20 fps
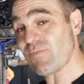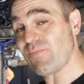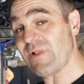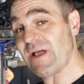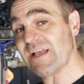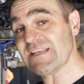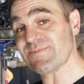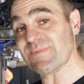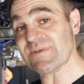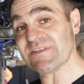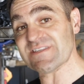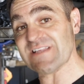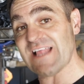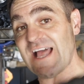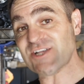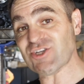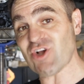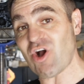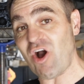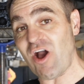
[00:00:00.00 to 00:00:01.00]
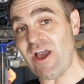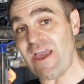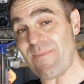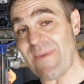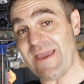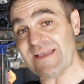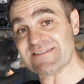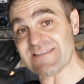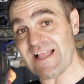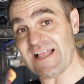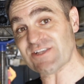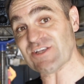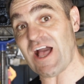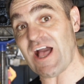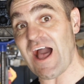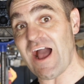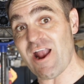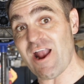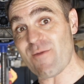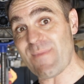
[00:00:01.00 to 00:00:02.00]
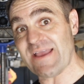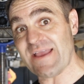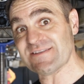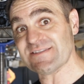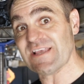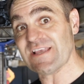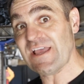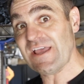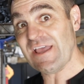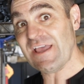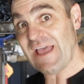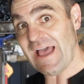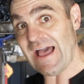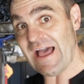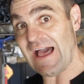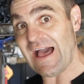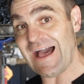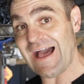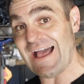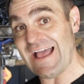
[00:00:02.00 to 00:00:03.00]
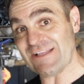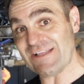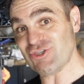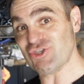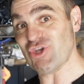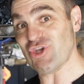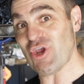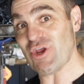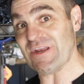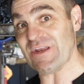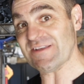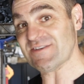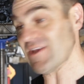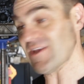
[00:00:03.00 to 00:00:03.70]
replacement slash IMS slash RMS journey.